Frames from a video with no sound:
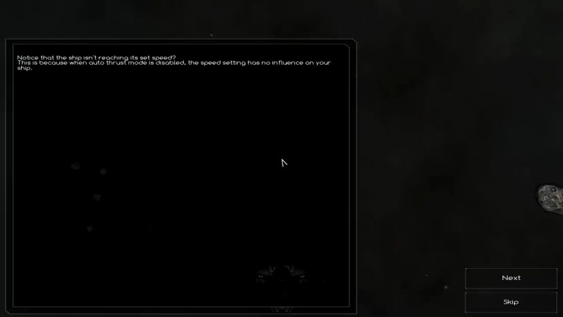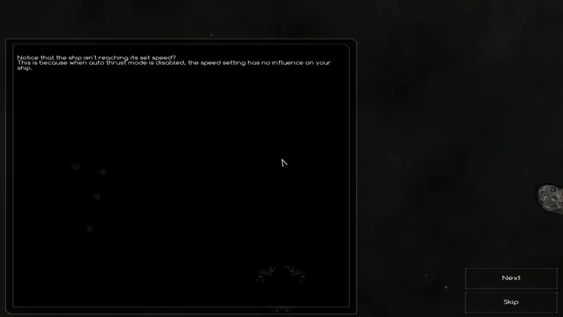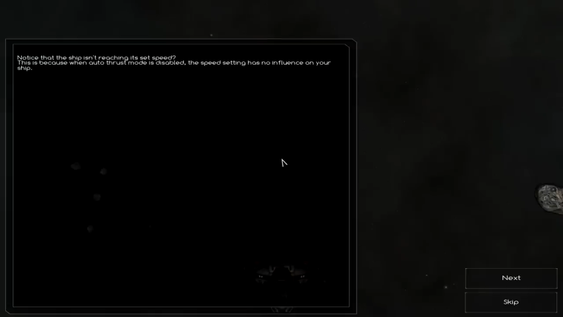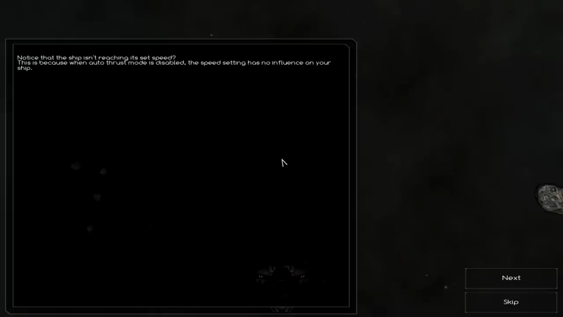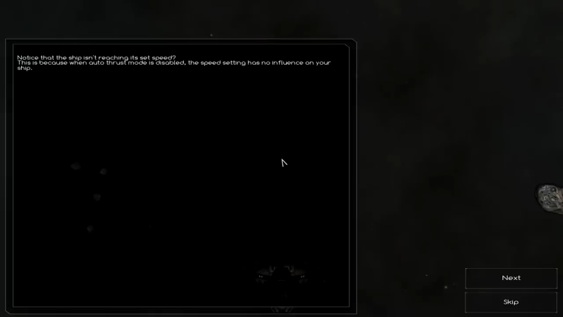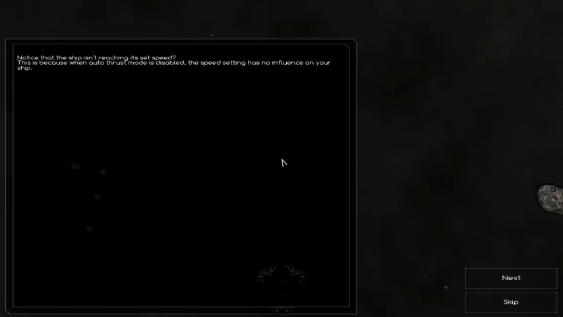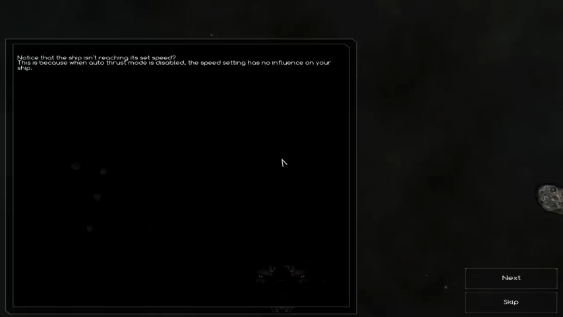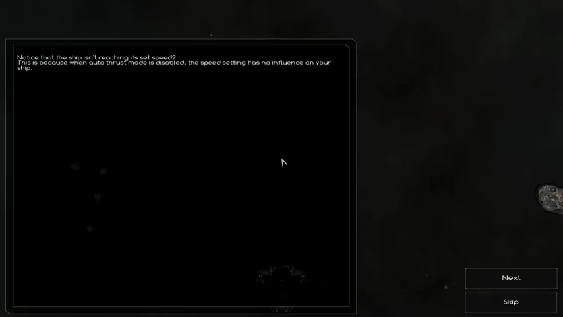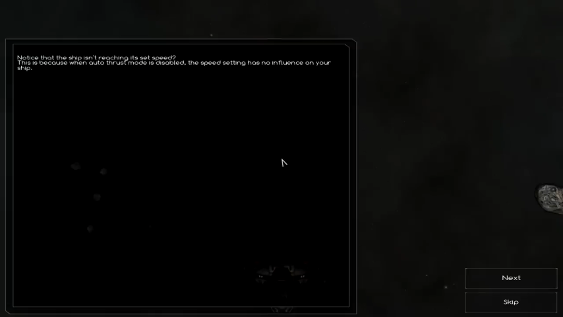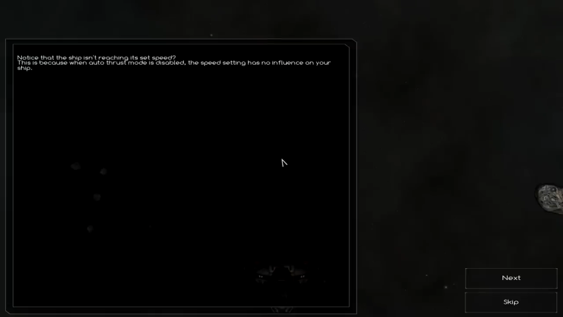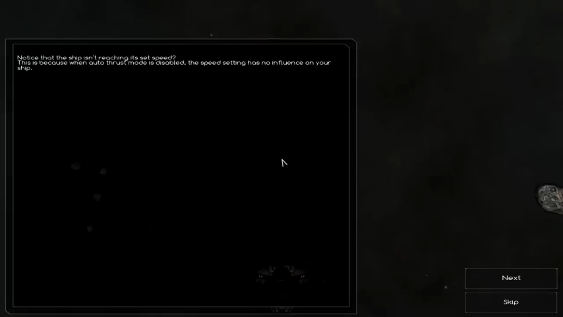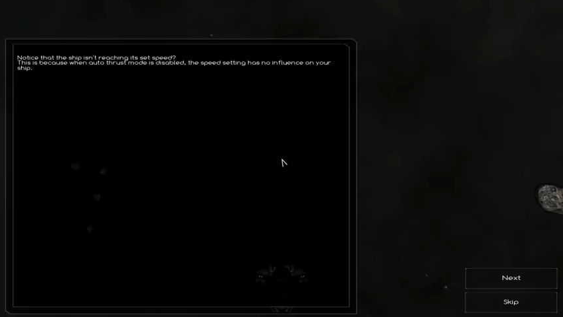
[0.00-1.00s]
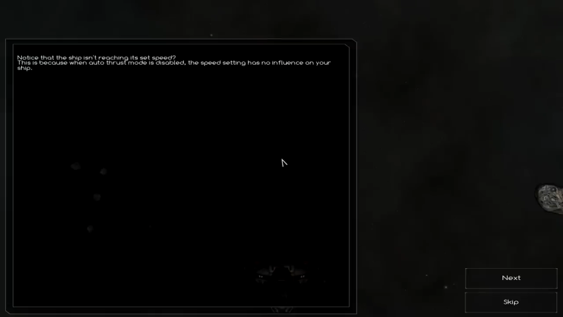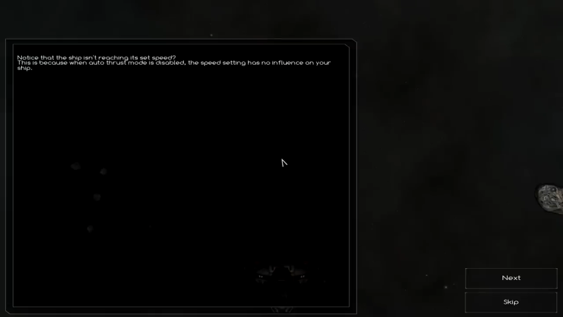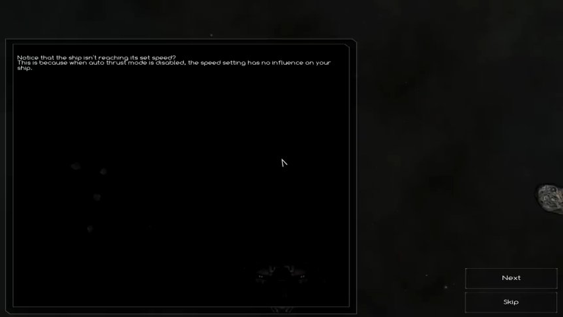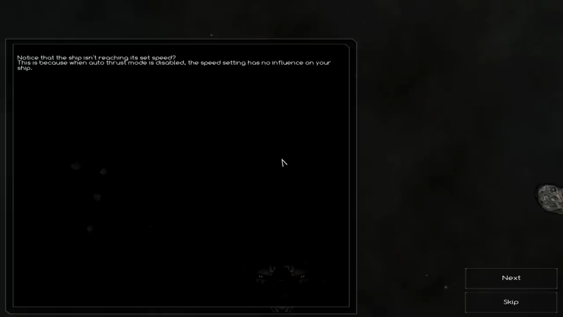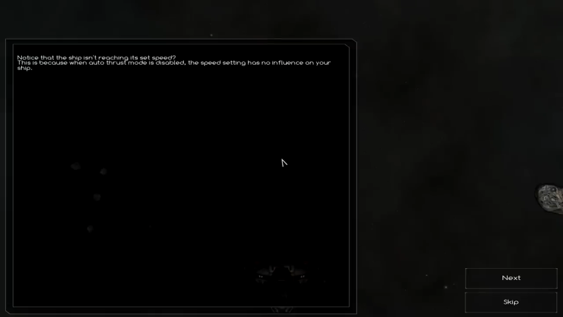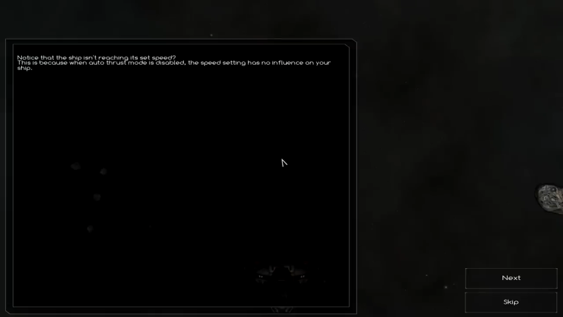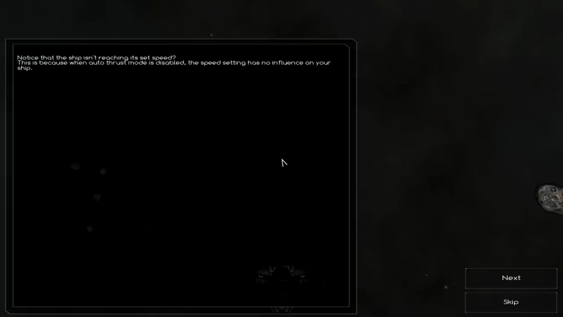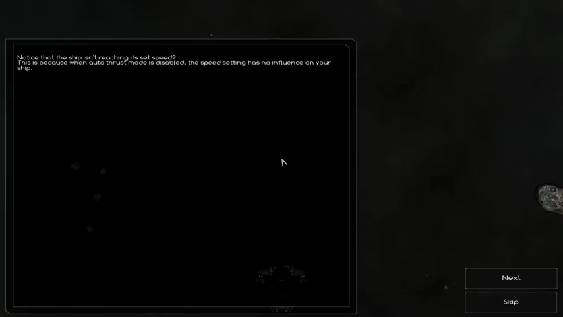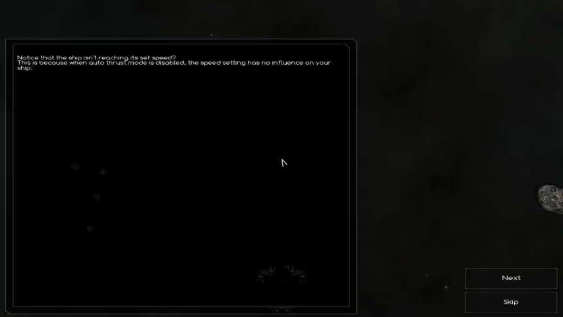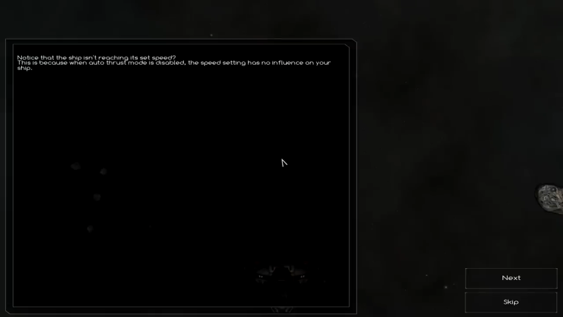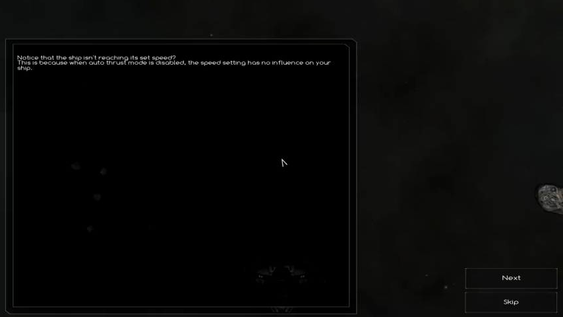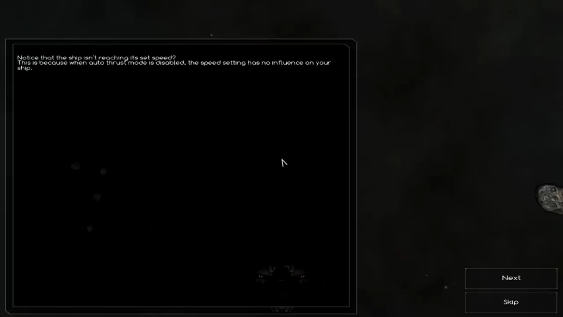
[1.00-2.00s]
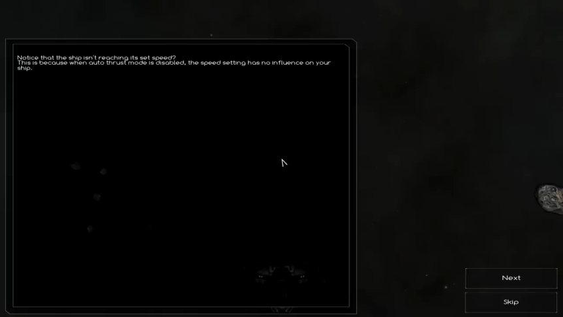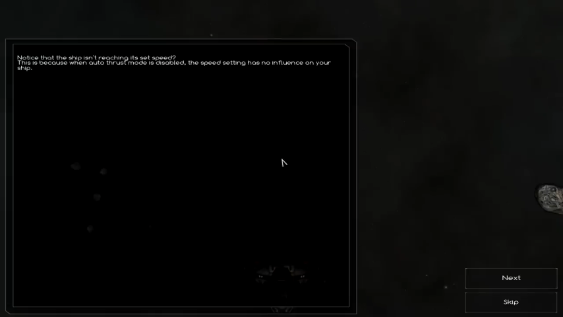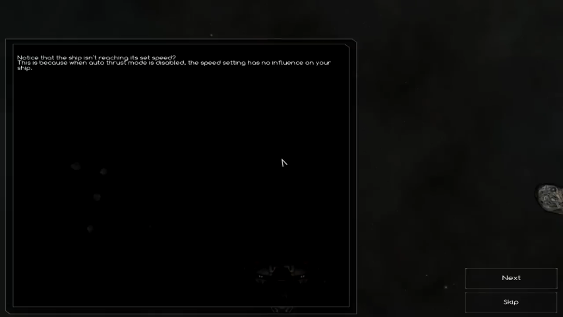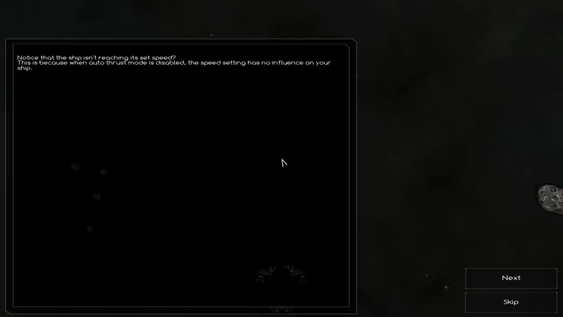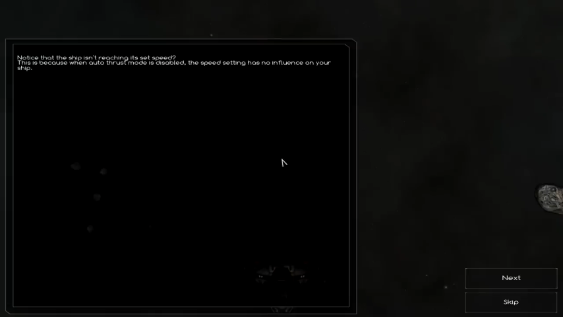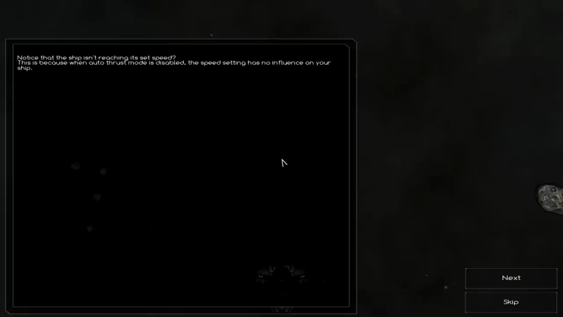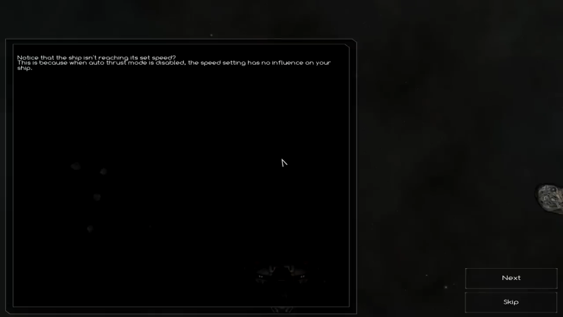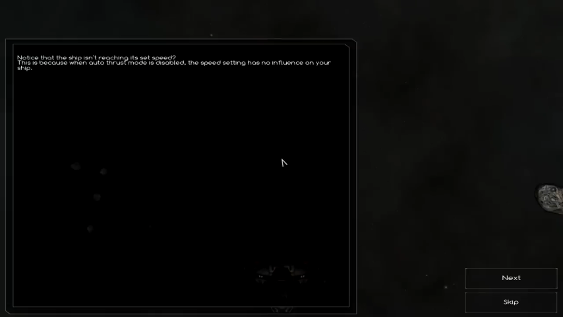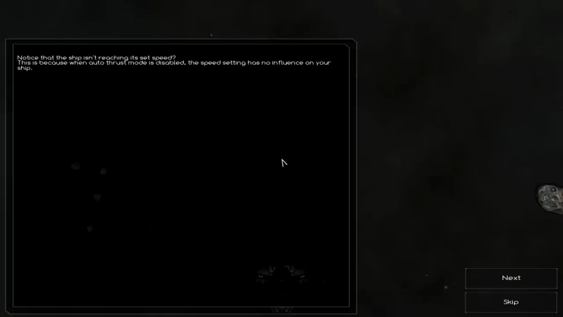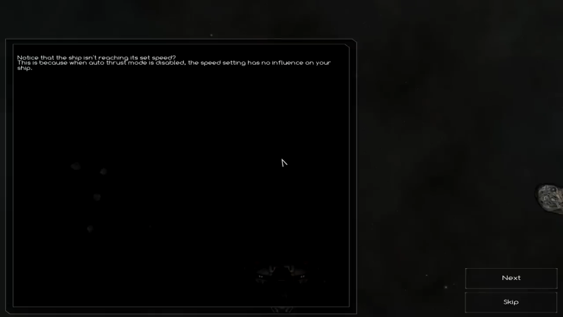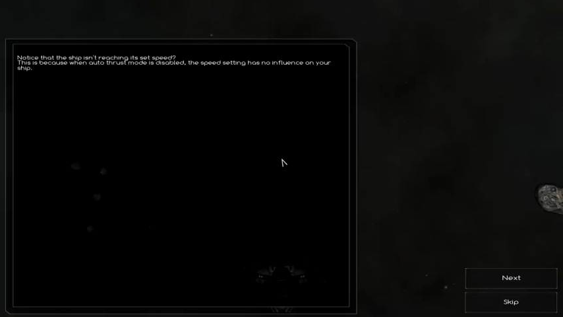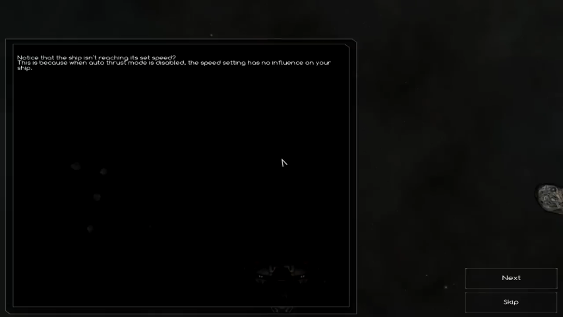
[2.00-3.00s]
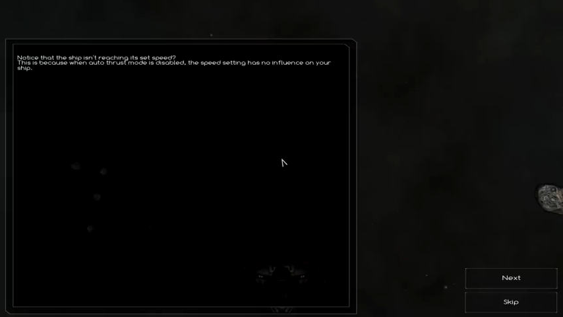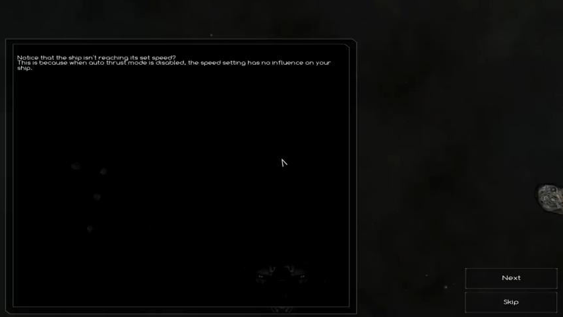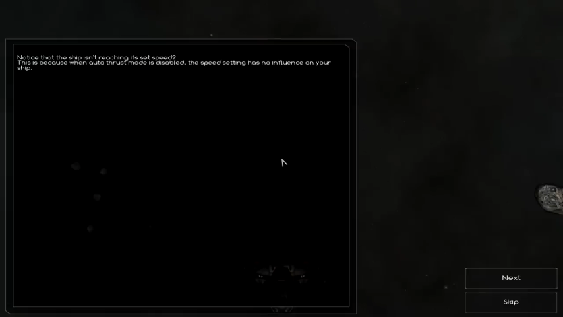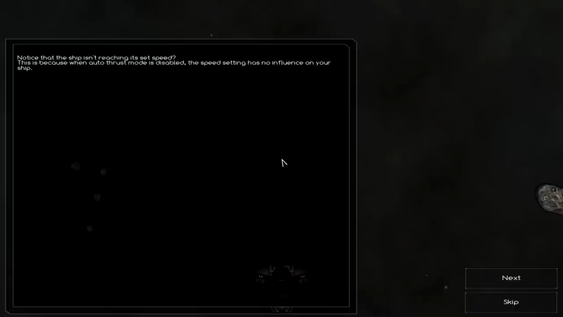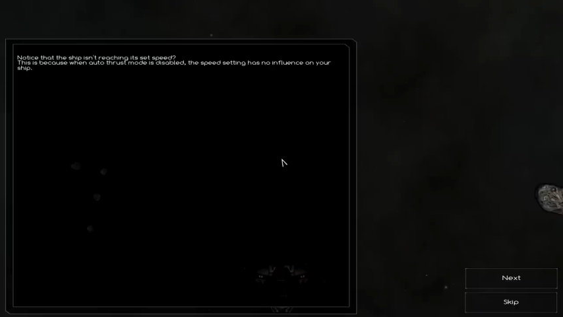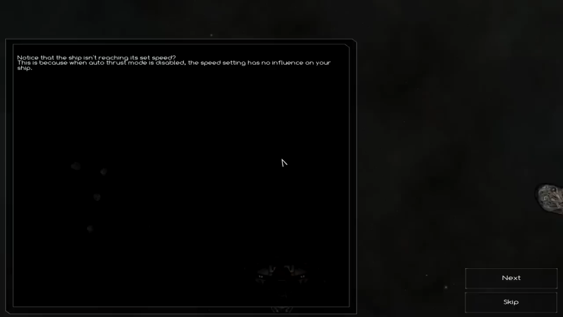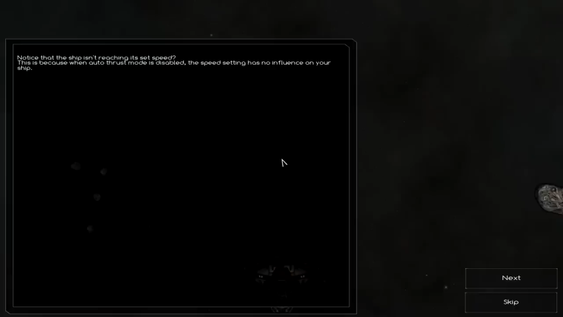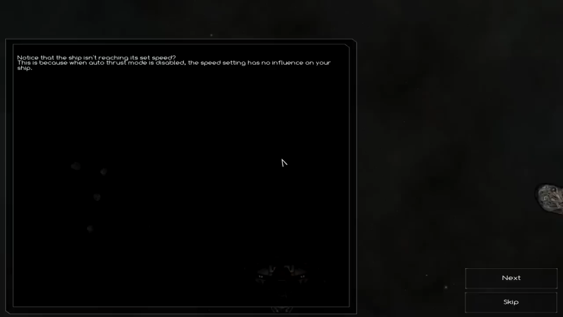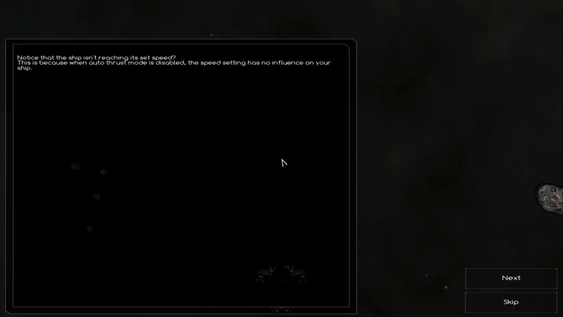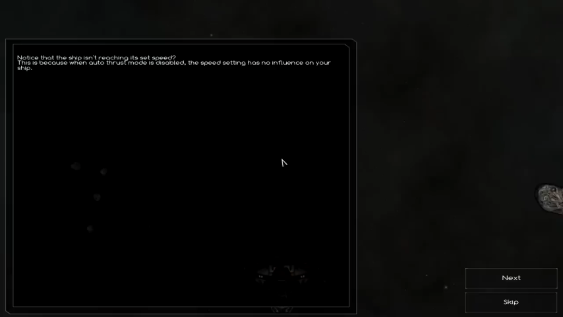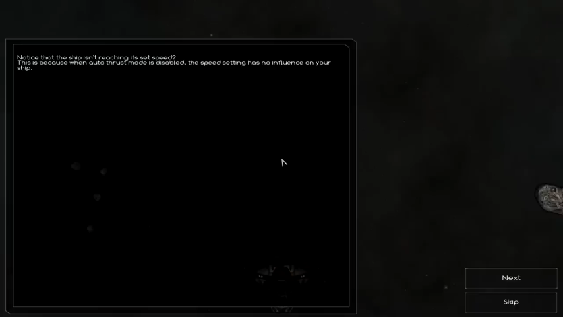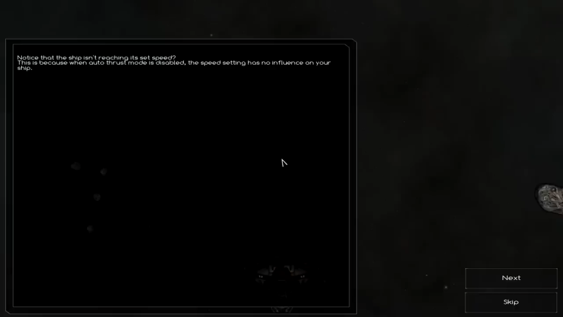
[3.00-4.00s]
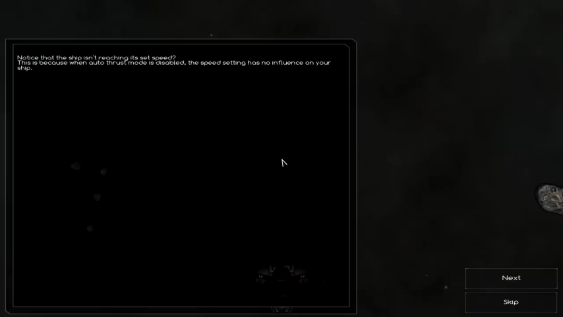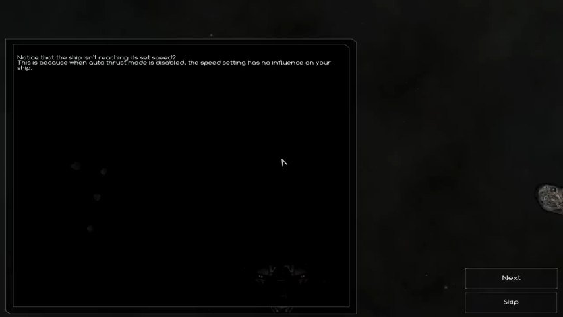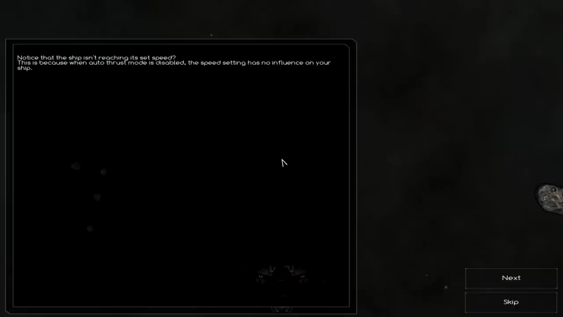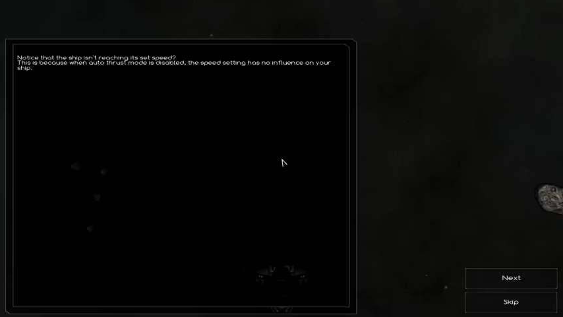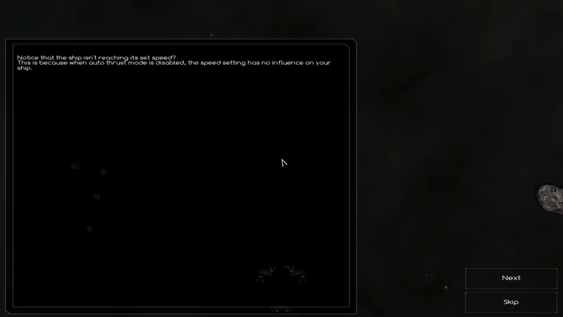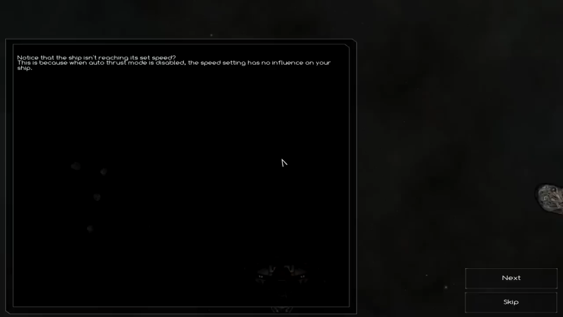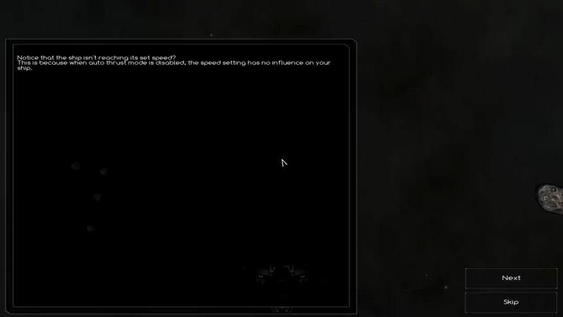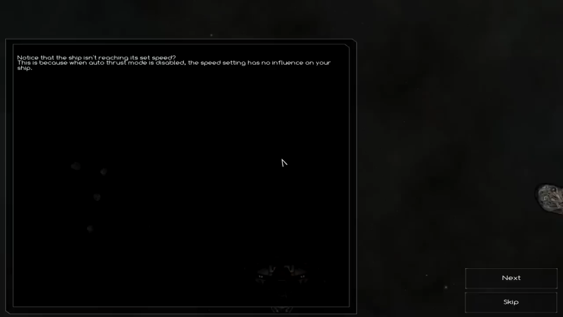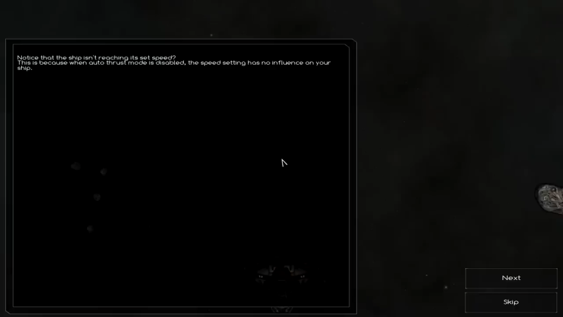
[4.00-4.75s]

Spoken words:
[unreadable: no face in view]